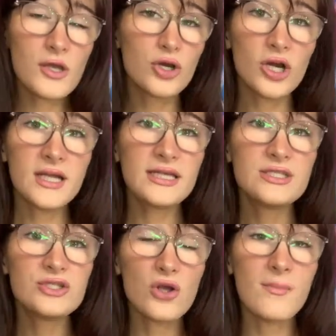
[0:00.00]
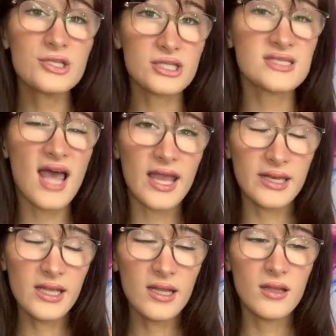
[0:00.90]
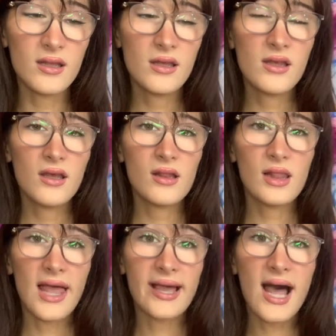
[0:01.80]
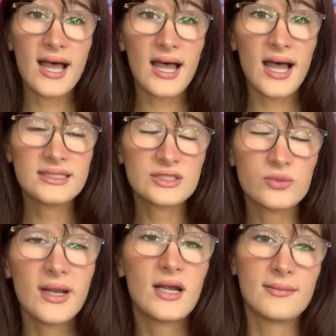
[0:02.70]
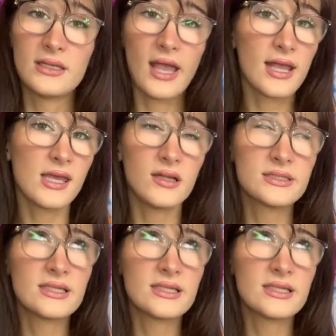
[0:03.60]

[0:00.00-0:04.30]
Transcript: girl, it is so much anxiety. Like, I swear I'm gonna get killed.